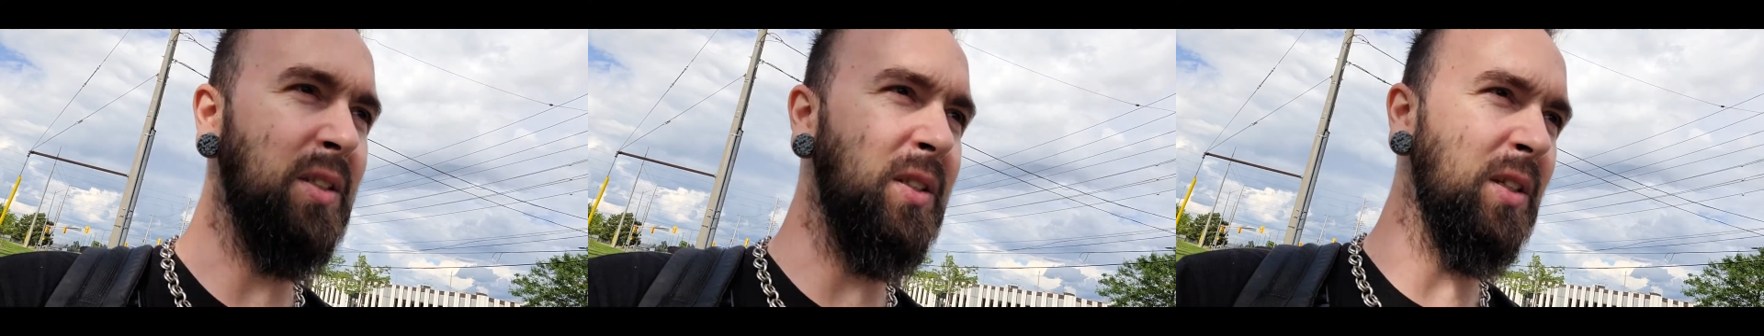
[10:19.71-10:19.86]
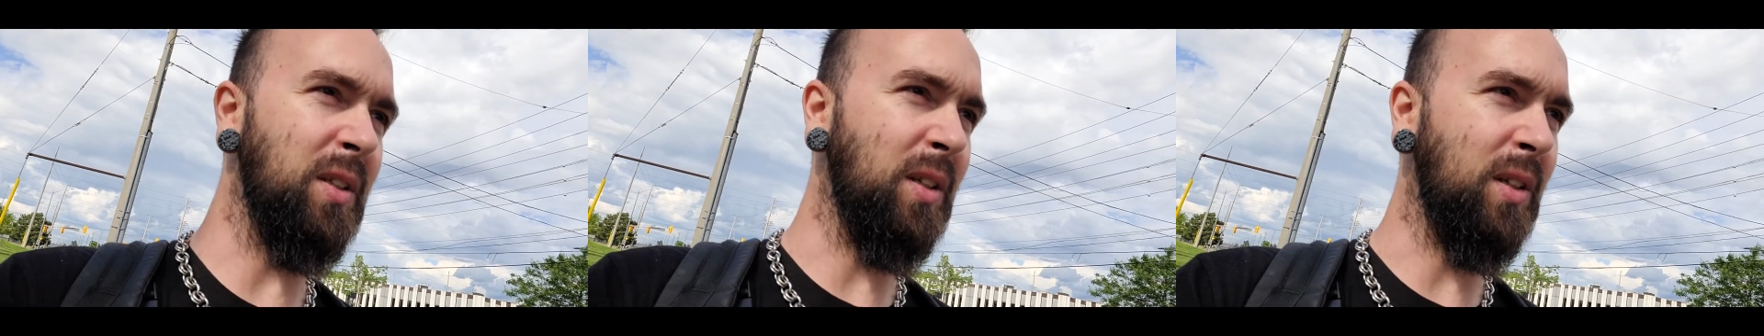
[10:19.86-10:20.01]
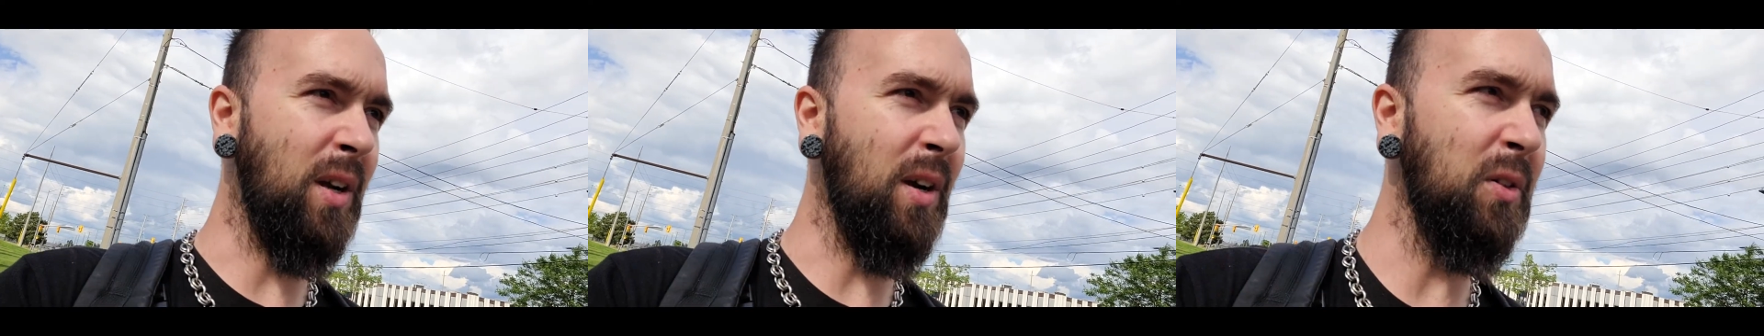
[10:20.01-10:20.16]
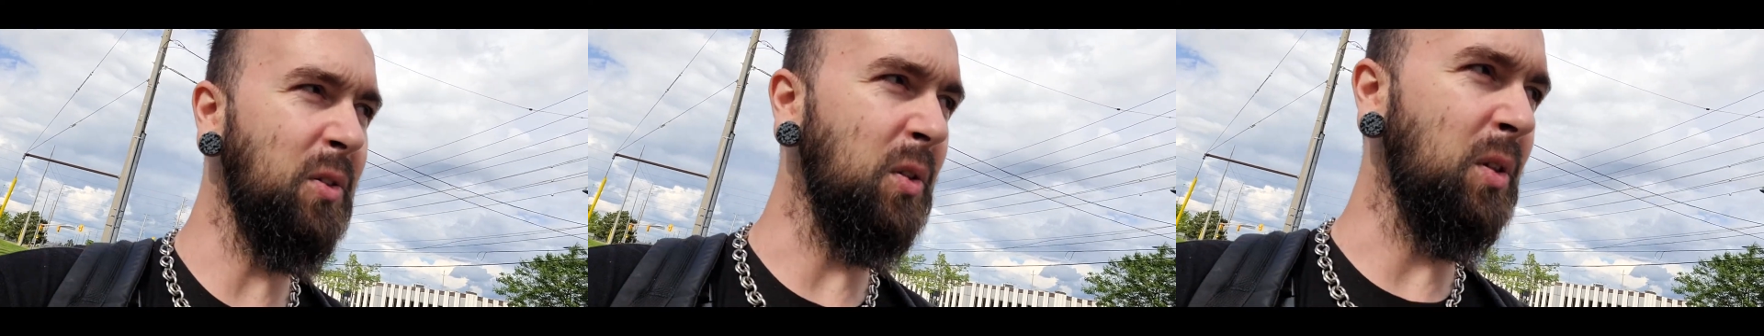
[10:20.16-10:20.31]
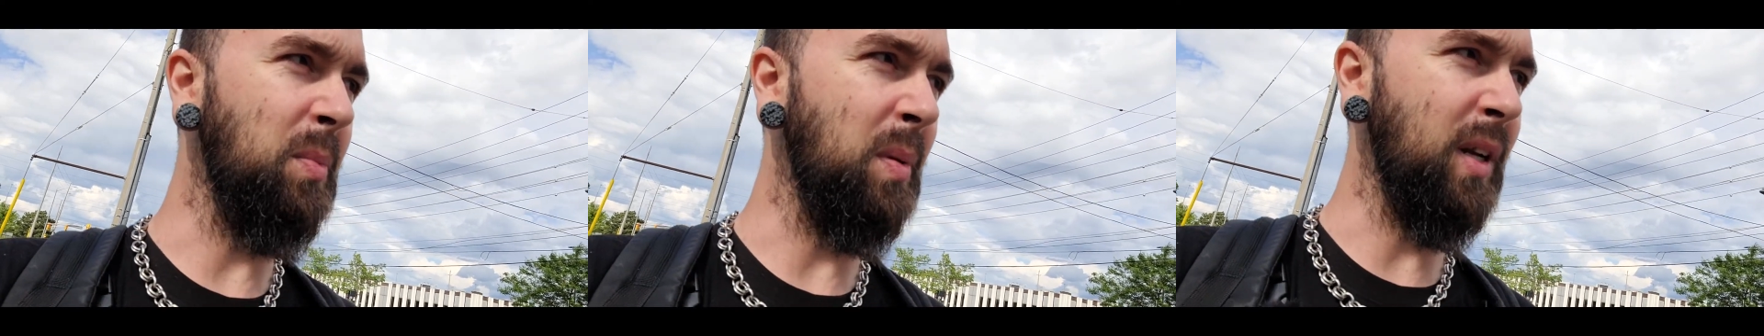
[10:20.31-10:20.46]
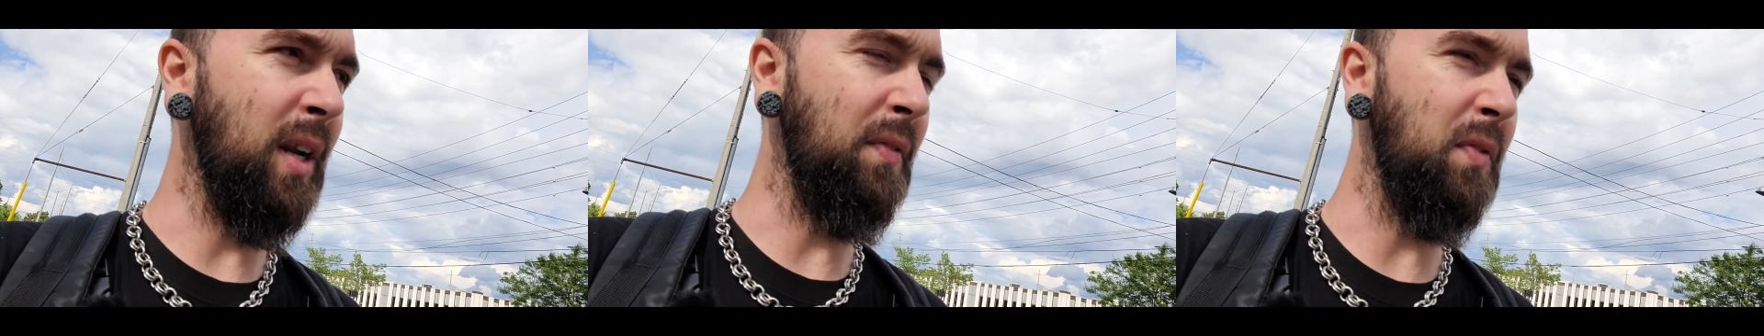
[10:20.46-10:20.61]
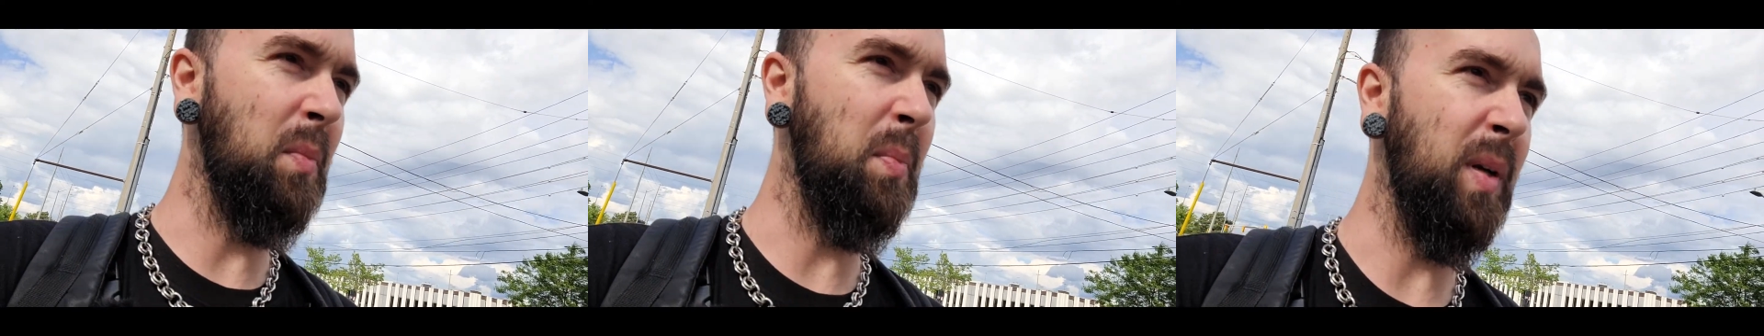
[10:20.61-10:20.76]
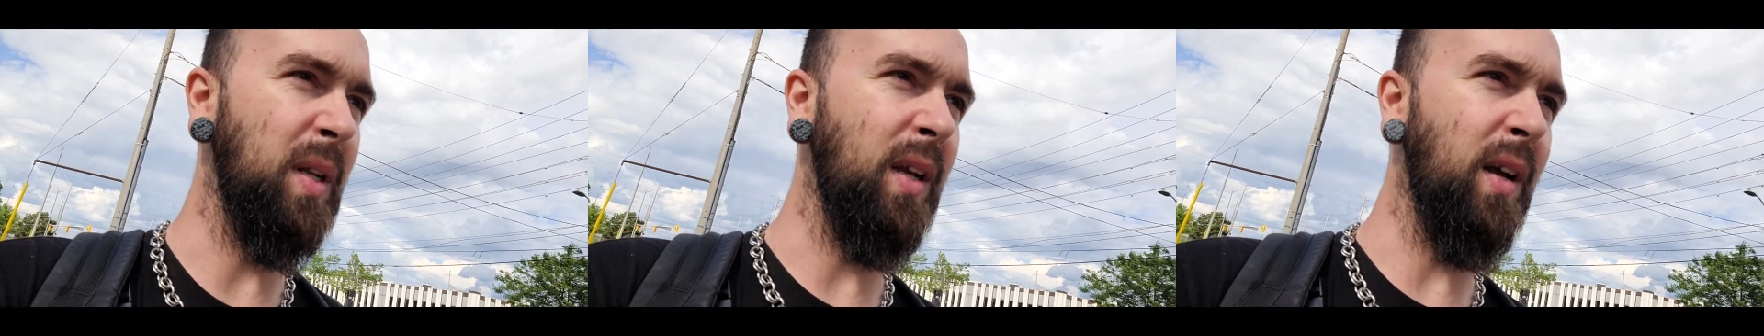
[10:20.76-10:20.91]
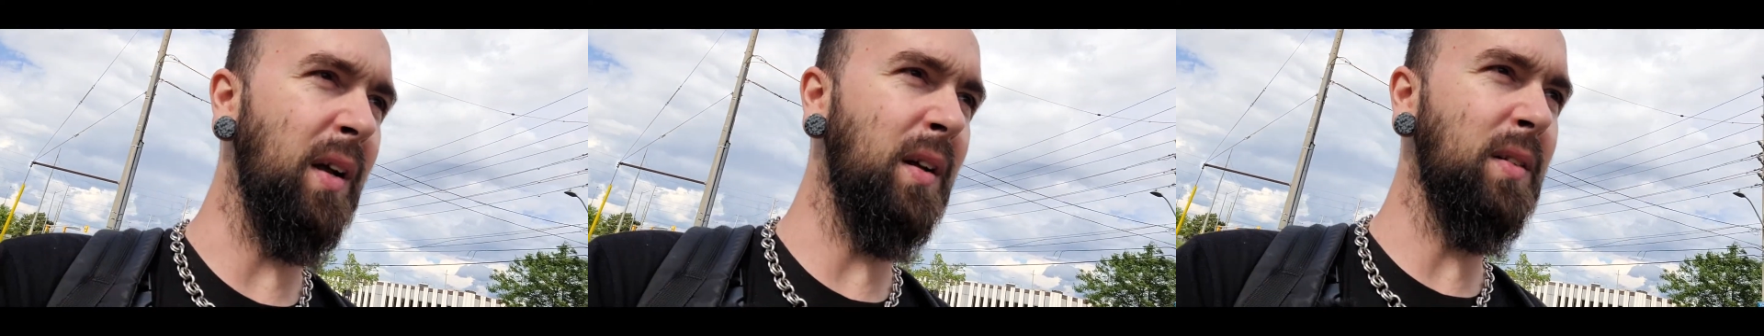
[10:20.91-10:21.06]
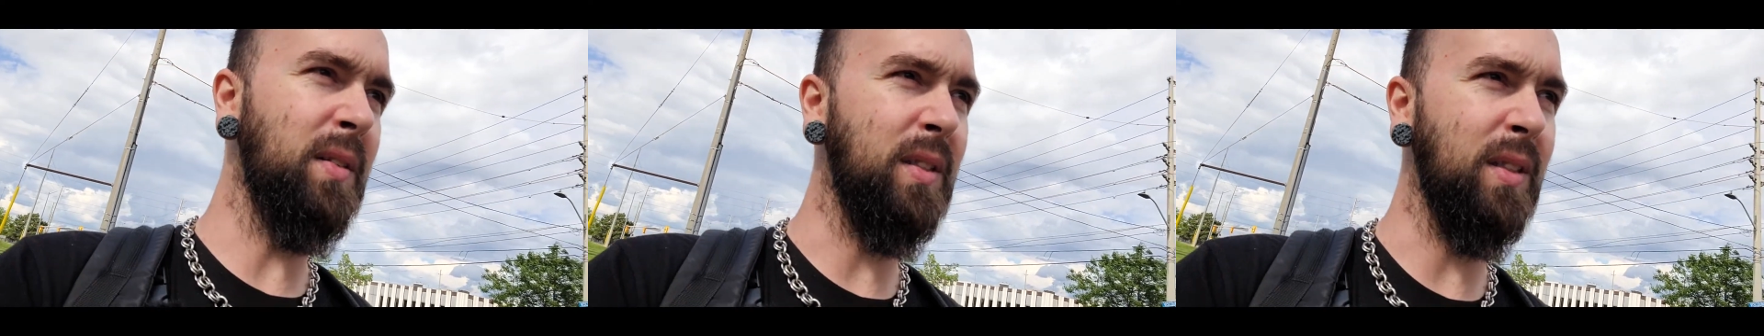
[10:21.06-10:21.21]
to the country, but everybody
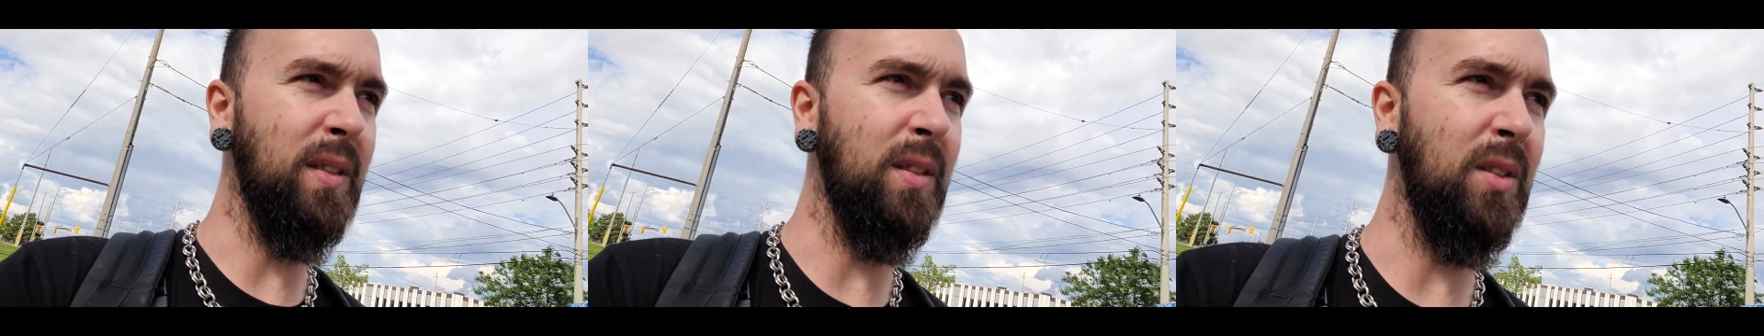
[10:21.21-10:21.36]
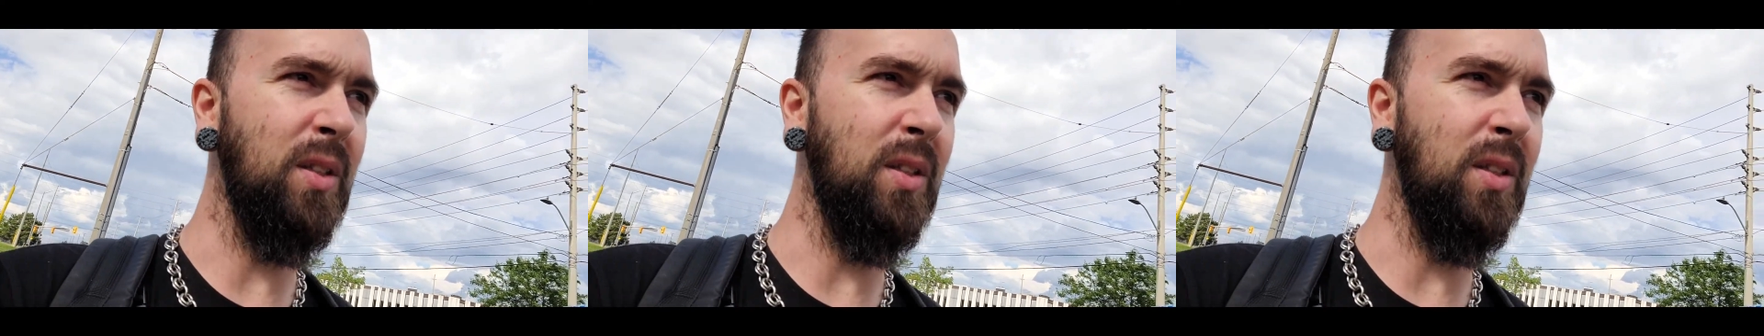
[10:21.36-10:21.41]
else is.